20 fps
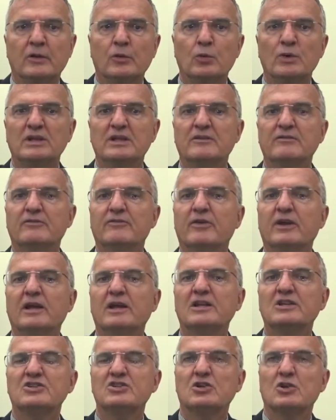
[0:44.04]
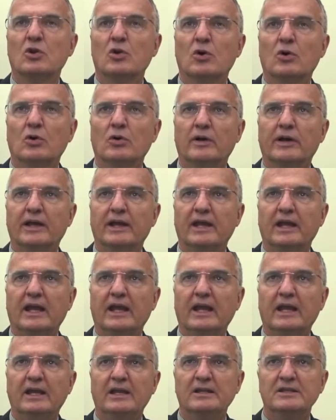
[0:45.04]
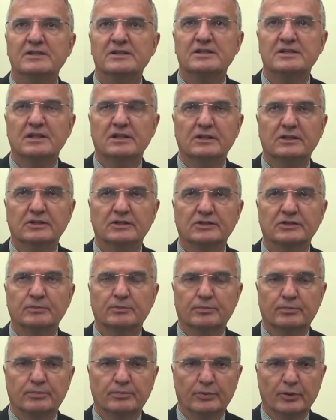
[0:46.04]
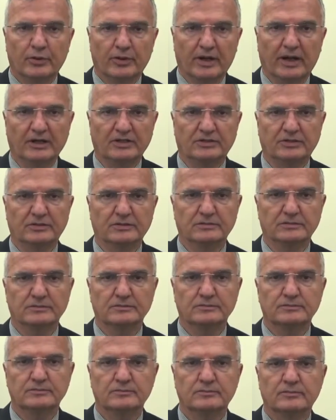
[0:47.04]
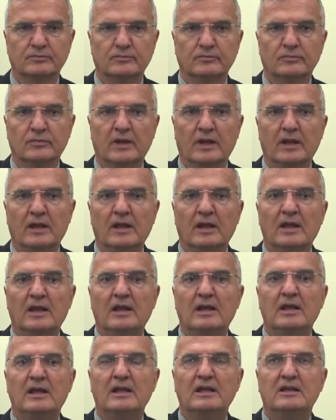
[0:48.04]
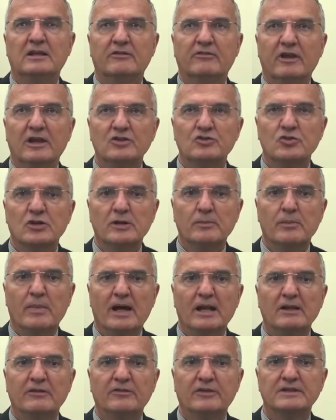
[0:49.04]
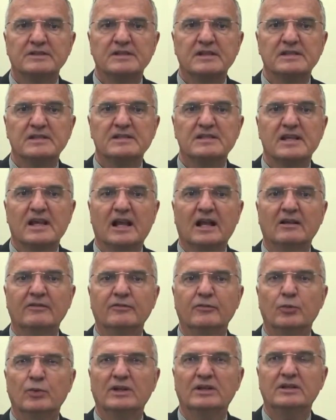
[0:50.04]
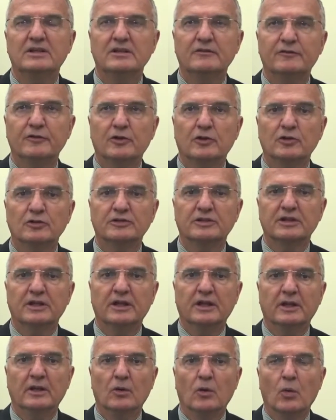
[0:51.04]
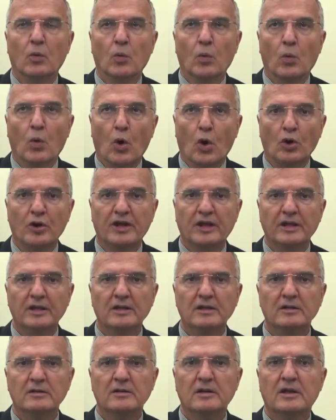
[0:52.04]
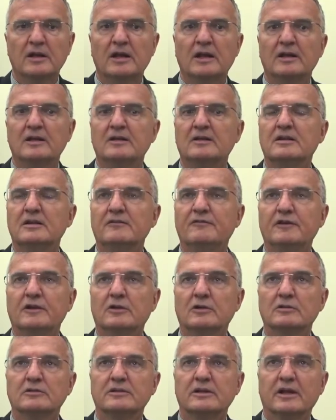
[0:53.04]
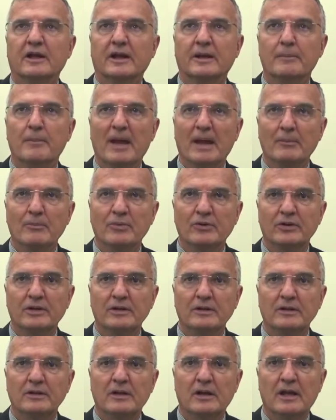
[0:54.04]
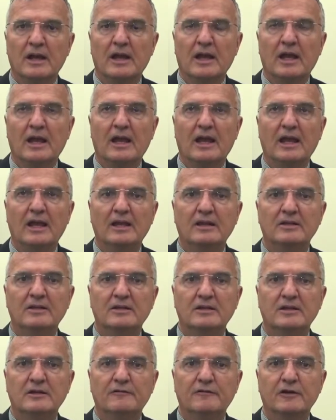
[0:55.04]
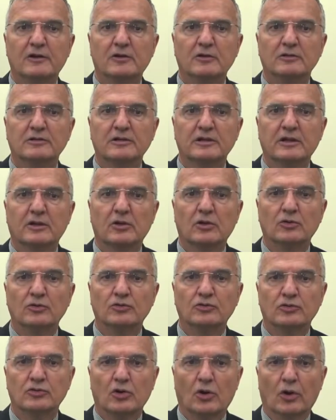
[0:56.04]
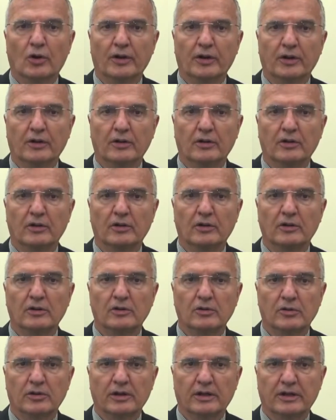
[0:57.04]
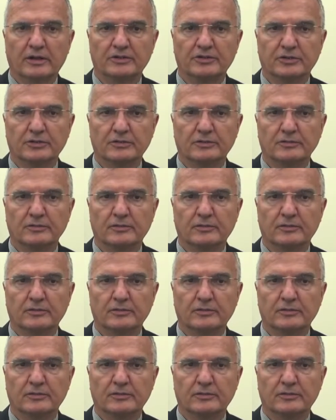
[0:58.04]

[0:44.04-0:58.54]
with a very slow and insidious progression. It eventually manifests itself with difficulty walking, difficulty remembering, and difficulty controlling urination.